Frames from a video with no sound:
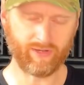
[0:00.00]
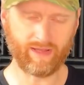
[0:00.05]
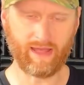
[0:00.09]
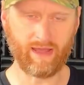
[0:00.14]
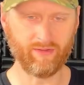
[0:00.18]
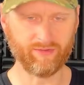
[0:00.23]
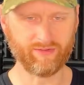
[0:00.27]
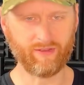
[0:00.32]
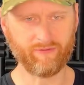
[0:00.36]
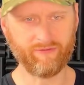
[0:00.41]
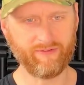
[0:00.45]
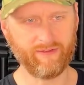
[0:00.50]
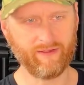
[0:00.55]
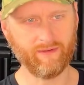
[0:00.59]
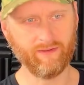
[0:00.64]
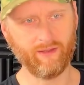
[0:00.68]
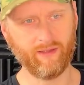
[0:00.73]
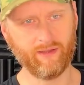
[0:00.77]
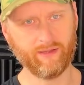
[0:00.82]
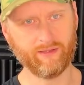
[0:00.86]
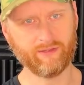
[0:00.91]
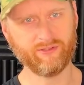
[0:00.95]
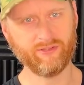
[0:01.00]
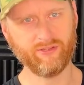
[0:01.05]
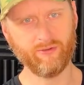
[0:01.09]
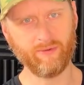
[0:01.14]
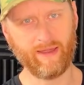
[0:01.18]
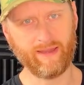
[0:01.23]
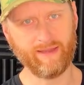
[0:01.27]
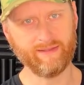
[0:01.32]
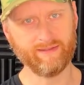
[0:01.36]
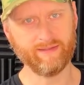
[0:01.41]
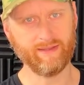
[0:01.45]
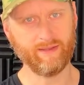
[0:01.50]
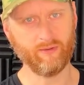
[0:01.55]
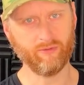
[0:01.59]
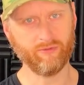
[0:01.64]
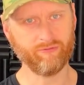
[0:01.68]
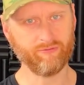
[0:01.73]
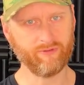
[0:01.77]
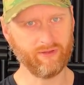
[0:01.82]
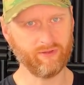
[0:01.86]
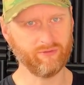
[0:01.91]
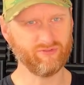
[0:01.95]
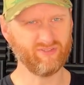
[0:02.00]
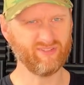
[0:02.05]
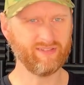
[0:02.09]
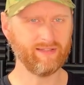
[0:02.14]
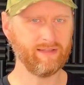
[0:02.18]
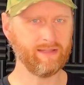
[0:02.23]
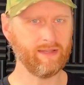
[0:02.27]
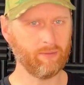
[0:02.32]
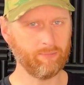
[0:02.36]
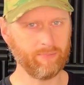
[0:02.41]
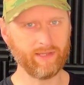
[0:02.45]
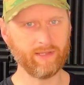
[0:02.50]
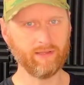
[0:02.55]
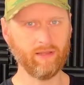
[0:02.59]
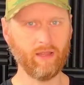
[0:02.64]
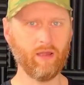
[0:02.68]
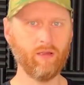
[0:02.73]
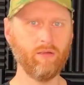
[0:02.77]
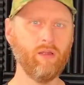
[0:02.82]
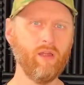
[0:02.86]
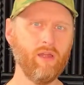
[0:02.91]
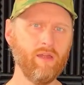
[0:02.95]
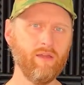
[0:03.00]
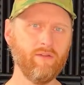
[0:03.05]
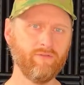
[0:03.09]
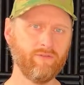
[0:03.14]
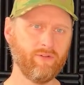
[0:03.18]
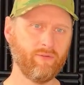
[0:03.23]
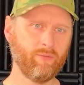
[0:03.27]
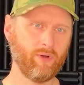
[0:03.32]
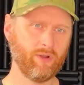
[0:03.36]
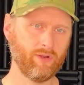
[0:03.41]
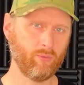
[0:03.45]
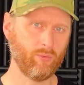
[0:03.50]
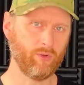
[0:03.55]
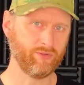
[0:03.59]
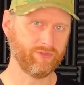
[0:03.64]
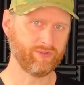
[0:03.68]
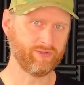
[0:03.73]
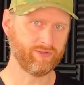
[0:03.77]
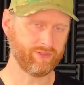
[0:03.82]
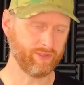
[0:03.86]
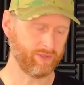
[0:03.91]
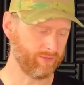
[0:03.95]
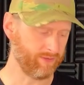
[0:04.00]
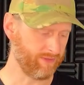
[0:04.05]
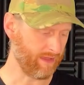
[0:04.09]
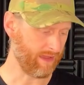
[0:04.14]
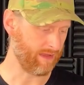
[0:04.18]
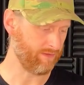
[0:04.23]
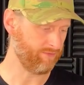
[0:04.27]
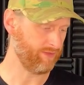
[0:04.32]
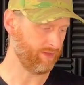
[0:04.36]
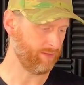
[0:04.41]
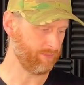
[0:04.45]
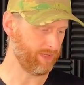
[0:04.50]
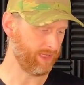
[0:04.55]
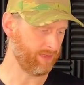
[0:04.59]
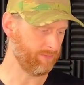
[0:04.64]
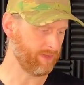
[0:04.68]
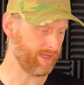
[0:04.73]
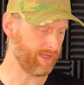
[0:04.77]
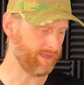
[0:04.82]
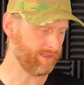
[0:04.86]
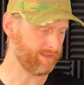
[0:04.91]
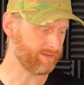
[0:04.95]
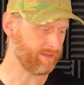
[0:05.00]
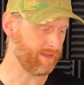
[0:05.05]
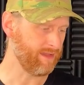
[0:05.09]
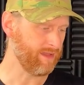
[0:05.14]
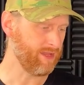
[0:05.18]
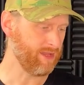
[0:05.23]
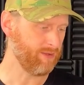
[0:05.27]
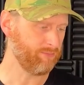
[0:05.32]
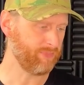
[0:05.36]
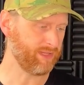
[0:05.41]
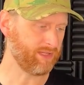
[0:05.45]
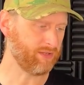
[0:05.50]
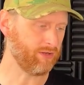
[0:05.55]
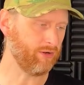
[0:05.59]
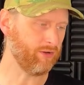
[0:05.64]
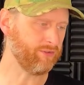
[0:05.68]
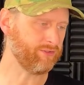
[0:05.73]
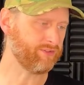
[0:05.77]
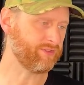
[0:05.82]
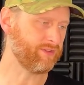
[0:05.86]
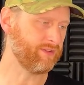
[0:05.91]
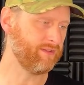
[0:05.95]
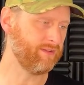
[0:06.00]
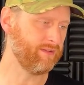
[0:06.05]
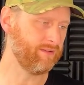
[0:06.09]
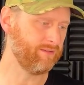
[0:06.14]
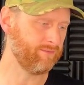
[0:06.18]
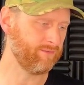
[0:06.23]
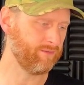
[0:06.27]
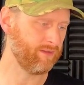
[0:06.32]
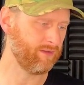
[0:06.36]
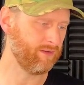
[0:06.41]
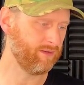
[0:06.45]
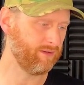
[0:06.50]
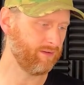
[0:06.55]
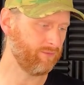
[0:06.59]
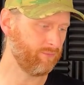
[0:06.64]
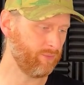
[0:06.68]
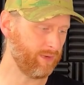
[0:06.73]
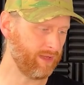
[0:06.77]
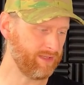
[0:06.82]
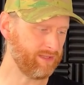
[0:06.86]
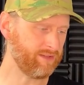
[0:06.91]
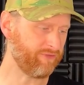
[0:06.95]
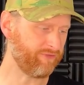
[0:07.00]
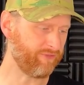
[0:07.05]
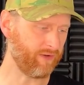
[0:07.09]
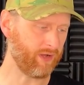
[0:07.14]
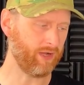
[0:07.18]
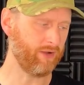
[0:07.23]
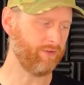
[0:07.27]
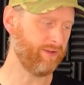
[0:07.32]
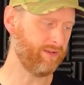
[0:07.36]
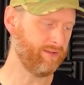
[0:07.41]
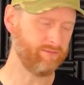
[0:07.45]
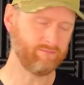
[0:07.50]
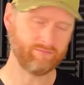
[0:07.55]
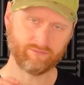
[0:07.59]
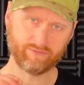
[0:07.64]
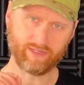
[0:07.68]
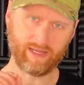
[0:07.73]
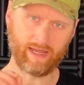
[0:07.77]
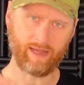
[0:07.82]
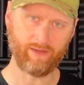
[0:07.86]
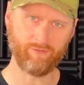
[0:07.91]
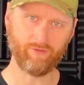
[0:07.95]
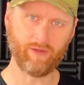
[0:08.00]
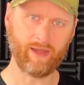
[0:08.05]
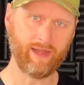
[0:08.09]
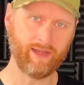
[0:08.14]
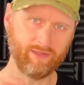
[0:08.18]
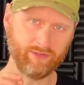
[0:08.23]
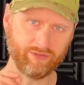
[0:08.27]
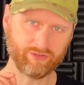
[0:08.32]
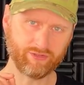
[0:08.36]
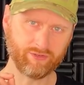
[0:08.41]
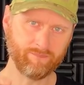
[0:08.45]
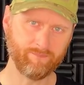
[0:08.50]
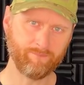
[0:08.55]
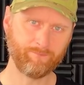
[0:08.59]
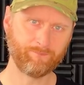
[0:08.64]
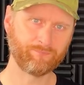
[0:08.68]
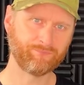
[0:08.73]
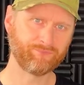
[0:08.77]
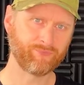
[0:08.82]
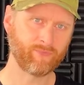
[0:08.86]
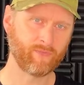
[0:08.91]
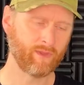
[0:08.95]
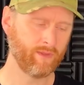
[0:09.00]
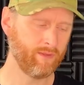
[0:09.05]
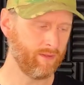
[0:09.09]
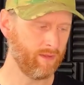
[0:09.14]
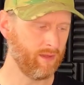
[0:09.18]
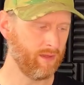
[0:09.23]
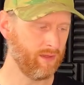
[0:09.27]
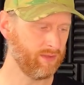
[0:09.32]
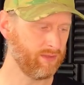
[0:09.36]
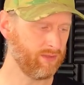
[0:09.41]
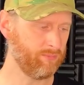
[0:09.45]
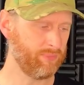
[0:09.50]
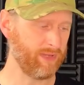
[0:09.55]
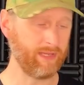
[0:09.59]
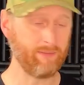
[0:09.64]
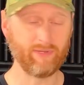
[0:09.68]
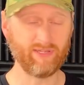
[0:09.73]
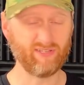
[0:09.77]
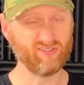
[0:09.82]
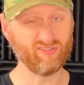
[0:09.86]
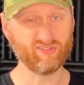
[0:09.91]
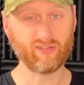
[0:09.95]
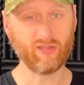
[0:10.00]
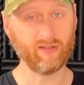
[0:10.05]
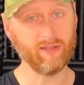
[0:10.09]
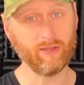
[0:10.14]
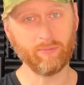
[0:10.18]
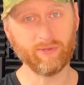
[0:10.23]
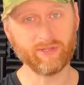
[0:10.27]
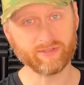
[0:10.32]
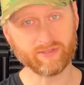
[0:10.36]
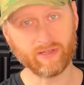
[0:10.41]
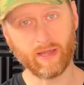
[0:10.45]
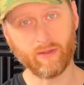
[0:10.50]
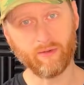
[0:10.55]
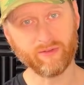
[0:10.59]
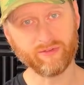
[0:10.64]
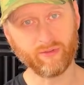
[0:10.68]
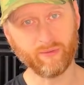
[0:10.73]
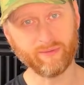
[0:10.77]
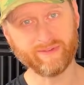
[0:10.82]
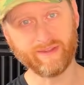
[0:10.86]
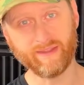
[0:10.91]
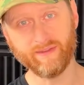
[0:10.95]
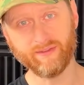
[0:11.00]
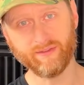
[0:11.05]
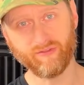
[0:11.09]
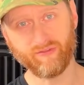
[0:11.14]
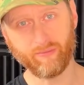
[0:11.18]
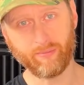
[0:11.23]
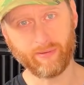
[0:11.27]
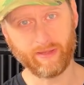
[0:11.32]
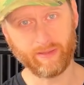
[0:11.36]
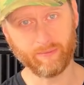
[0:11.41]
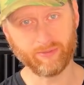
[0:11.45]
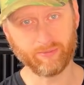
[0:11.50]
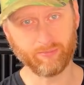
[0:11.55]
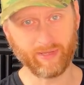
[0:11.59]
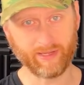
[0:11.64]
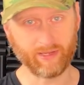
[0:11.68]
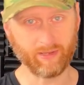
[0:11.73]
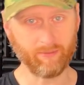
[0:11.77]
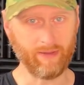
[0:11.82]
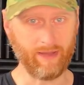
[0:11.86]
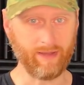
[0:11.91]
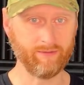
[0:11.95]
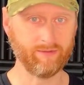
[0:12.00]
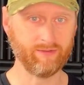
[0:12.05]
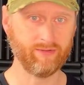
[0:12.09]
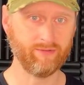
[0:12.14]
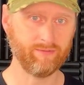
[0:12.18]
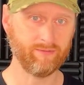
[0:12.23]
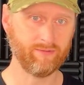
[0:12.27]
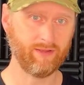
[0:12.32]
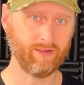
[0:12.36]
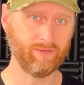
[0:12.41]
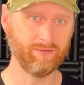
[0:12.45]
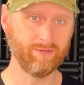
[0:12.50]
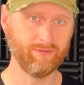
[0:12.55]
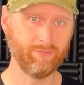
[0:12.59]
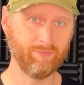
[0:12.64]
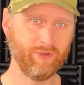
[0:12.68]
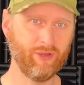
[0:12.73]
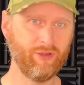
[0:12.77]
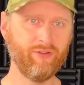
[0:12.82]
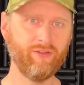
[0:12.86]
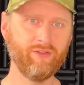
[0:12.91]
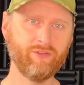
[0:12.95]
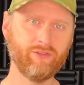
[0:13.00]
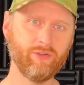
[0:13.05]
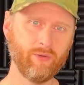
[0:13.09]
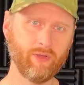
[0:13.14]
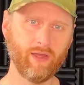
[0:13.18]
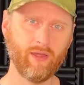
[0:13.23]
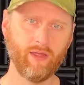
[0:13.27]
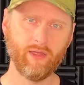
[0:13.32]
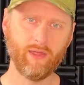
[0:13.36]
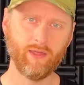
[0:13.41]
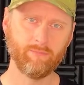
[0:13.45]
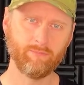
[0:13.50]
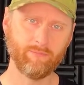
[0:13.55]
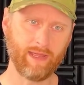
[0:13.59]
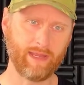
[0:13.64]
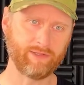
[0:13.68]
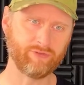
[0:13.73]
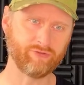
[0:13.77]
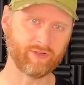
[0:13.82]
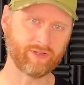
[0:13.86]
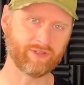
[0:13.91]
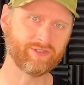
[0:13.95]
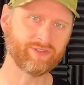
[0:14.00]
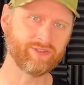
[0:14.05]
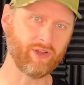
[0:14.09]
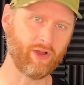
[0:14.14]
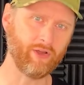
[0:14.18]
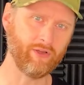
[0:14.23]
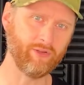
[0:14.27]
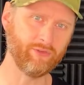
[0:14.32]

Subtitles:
else. I feel like 280 or 300 is a little bit low for what I want to do with the heavier BBs, because when you're firing downrange, the BBs just go a little bit slower, so it's easy for people to pick them out and move into a matrix style